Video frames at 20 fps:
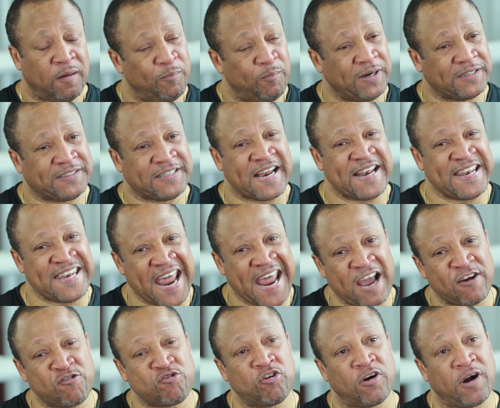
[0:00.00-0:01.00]
But the
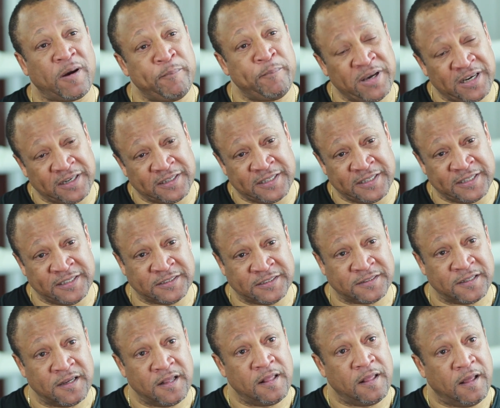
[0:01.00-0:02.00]
natural abilities
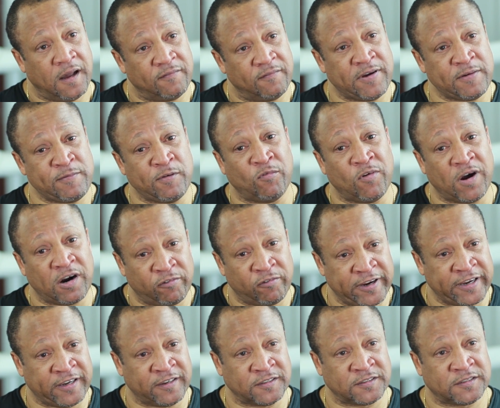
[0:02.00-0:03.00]
of EDWIN
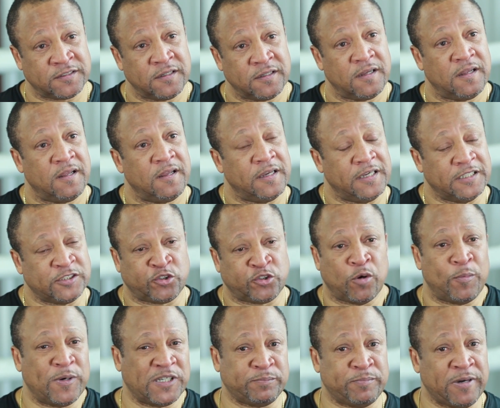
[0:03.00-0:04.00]
Rodriguez is so
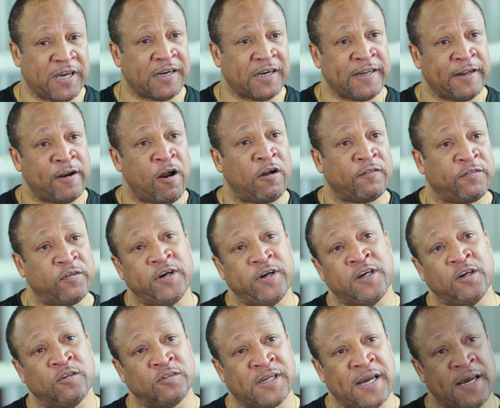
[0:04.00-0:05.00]
much better than all 3 of
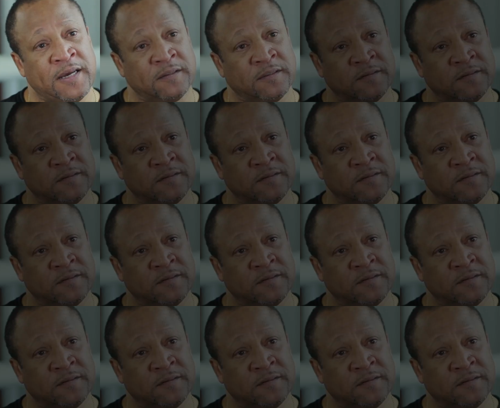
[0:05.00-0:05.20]
those guys.